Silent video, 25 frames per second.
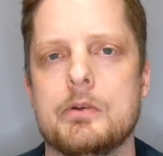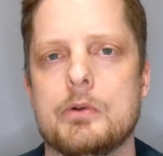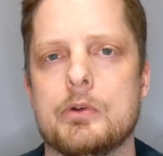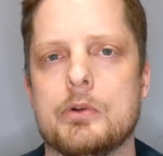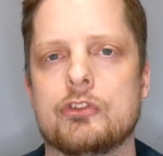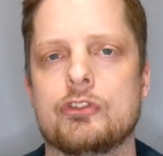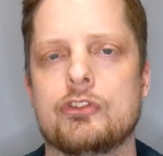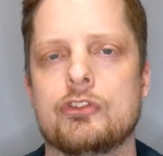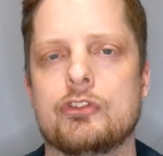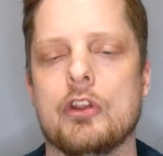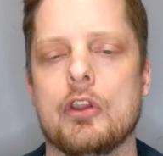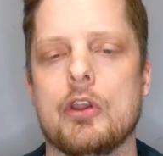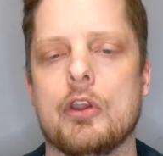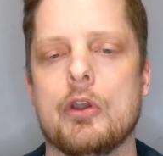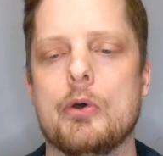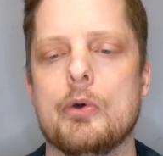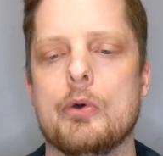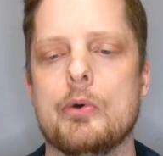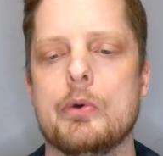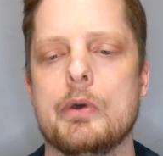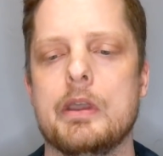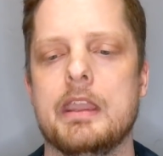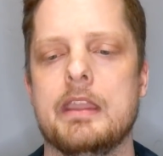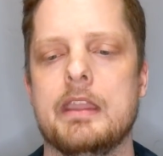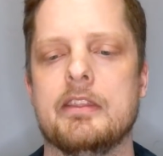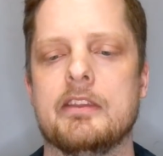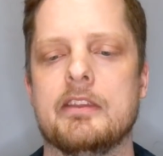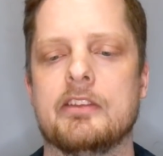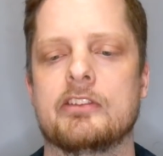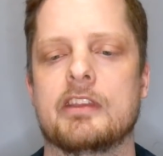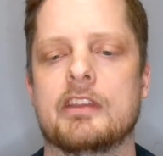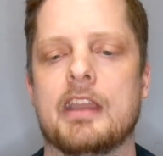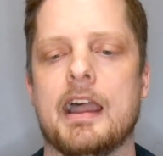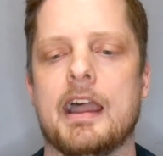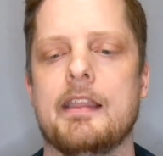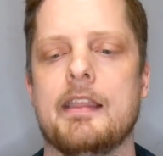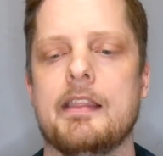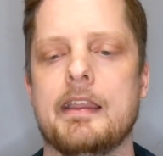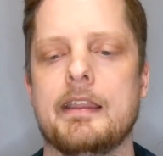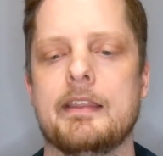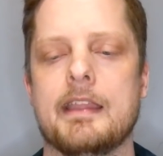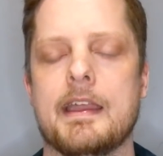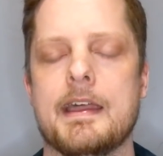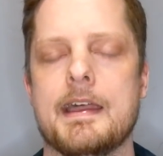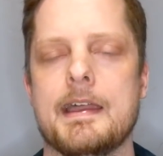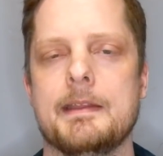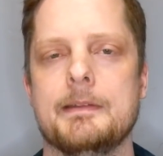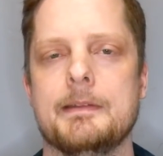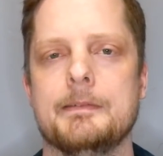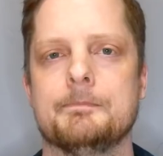or show in the sky like
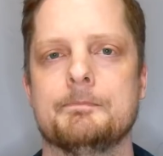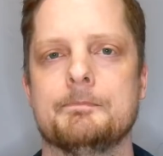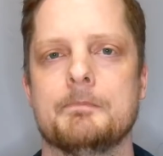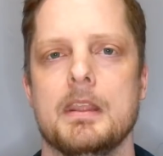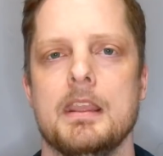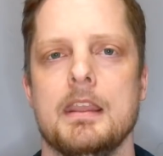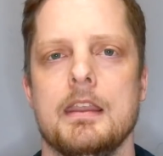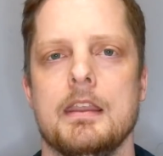that,